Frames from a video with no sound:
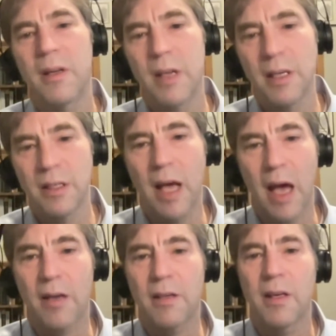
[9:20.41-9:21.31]
doesn't
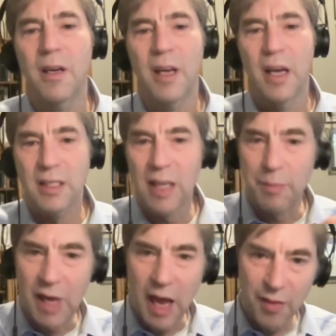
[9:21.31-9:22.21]
act
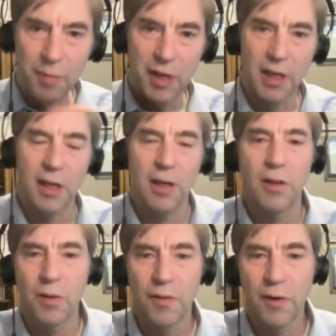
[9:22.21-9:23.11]
except at the beginning of
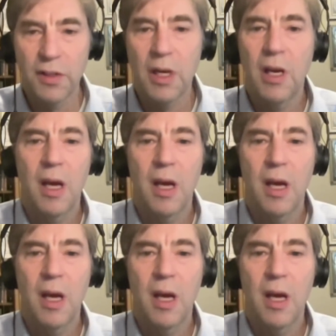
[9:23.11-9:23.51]
the universe.